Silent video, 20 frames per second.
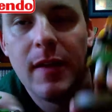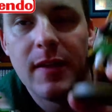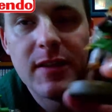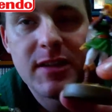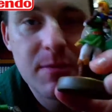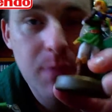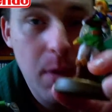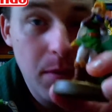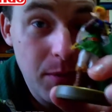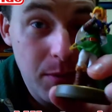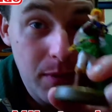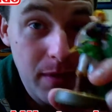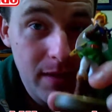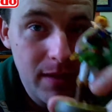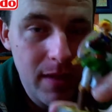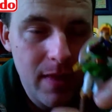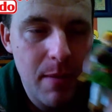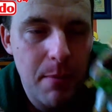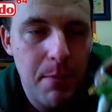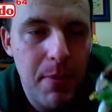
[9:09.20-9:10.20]
and this is probably
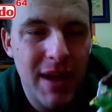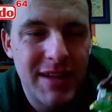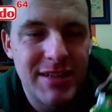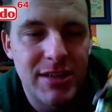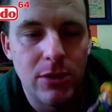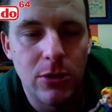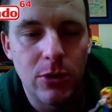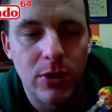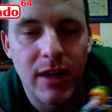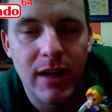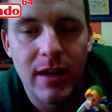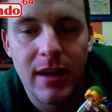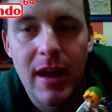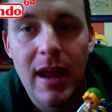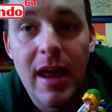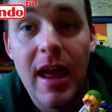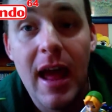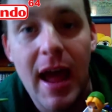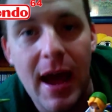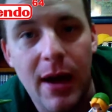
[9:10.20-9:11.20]
one of the better looking
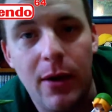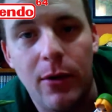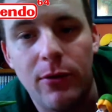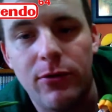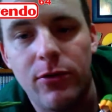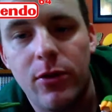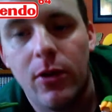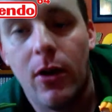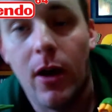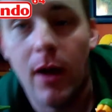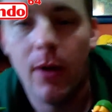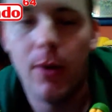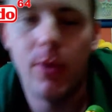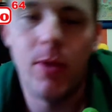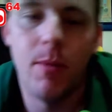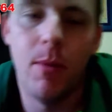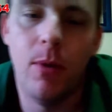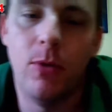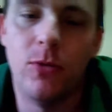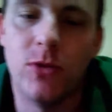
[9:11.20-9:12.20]
out
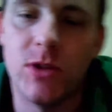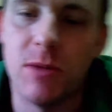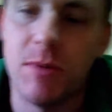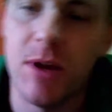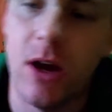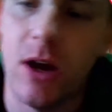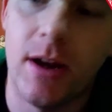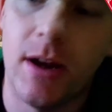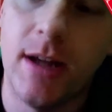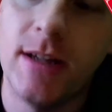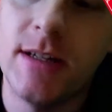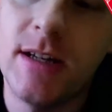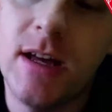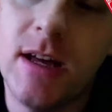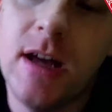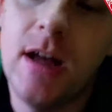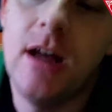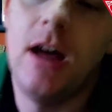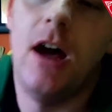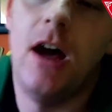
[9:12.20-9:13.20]
of them all, to be honest,